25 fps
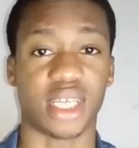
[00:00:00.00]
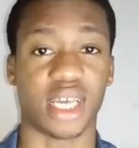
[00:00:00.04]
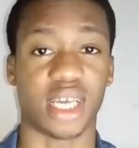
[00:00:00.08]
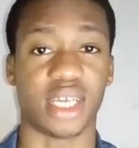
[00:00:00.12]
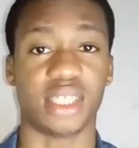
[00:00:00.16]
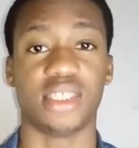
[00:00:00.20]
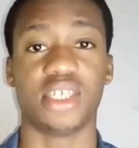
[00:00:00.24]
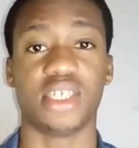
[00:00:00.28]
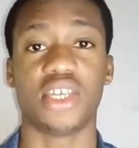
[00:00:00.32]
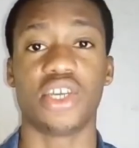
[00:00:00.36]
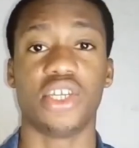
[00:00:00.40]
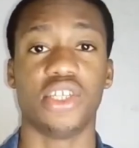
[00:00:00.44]

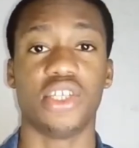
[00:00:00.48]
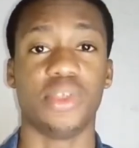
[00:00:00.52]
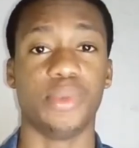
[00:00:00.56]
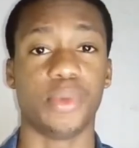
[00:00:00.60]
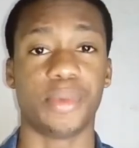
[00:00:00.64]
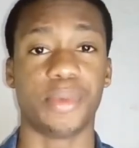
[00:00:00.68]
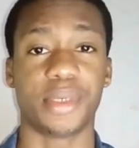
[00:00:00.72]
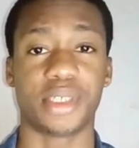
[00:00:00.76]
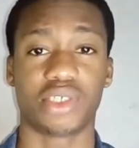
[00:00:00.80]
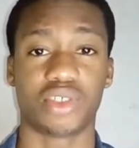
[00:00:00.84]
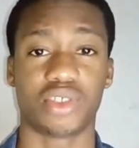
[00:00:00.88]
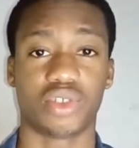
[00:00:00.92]
and the
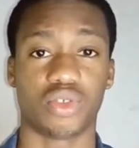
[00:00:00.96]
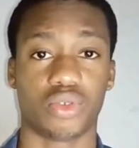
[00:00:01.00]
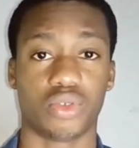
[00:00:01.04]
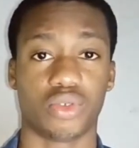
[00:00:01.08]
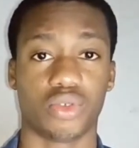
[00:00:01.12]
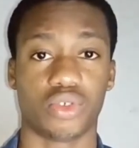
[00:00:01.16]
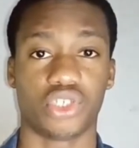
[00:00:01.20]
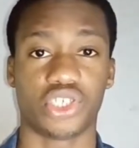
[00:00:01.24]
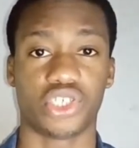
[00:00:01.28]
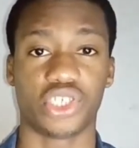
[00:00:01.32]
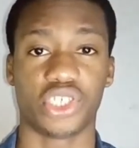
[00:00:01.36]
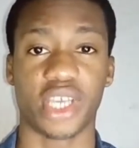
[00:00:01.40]
moment
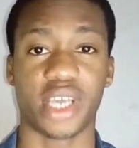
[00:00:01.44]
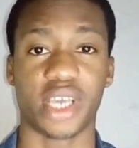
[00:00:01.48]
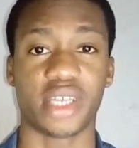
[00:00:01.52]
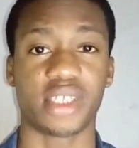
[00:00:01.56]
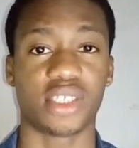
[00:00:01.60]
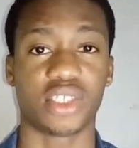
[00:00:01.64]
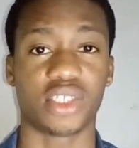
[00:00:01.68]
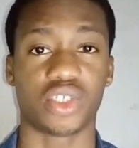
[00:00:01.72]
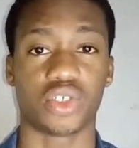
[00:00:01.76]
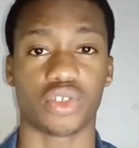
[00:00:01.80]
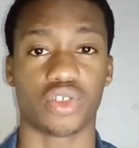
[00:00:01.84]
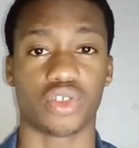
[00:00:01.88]
you share
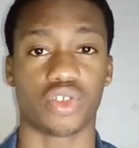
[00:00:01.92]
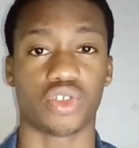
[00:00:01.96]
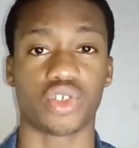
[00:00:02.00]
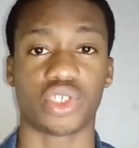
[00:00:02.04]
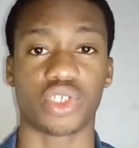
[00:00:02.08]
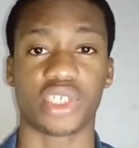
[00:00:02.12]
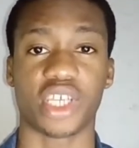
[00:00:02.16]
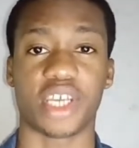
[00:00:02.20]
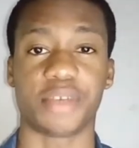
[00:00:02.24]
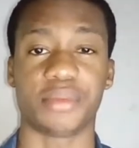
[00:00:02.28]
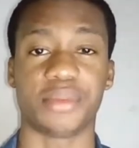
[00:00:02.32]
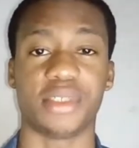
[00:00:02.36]
this on
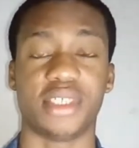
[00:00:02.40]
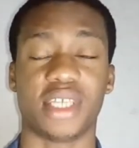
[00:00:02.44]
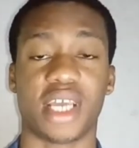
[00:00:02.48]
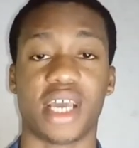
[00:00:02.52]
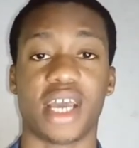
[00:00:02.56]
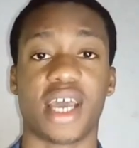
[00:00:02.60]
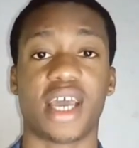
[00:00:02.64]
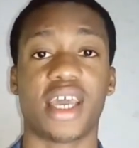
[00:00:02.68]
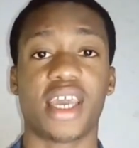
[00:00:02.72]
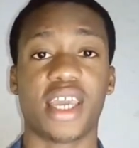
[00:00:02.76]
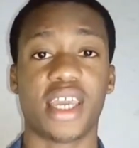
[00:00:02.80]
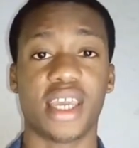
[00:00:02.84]
social
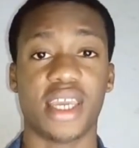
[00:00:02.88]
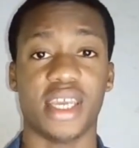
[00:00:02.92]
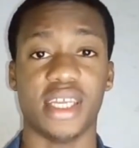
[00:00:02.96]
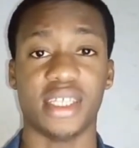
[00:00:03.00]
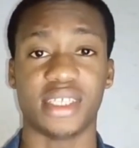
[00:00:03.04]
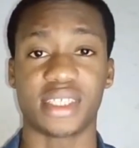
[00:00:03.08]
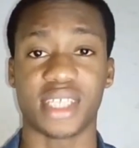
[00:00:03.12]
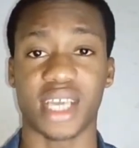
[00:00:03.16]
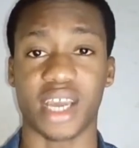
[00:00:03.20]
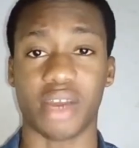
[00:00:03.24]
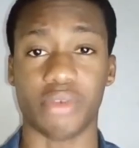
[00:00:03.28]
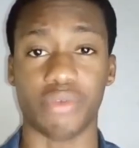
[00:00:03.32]
media,
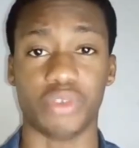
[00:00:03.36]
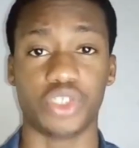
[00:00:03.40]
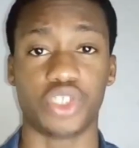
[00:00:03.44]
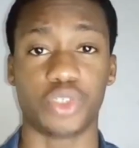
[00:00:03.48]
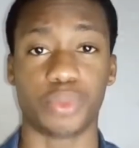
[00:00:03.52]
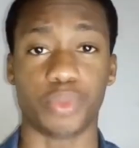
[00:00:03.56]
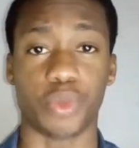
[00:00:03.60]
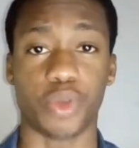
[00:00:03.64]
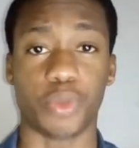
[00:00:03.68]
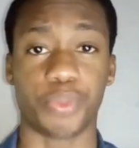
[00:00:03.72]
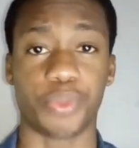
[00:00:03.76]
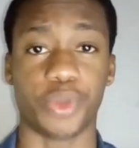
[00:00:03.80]
it can
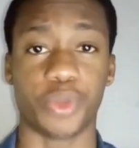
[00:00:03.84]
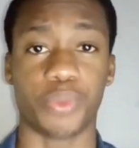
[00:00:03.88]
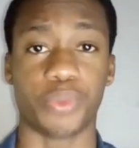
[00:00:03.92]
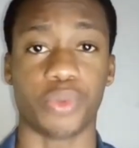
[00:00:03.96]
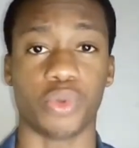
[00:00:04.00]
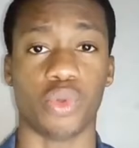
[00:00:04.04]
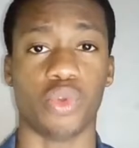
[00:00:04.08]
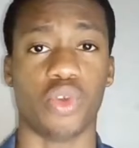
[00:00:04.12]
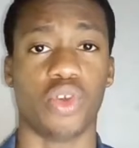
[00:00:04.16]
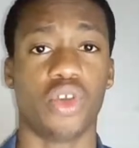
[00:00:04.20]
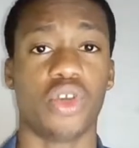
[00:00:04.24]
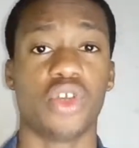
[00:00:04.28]
reach more
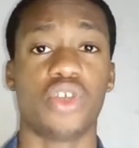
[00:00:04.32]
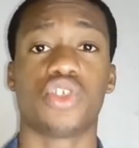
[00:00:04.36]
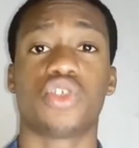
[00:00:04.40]
people.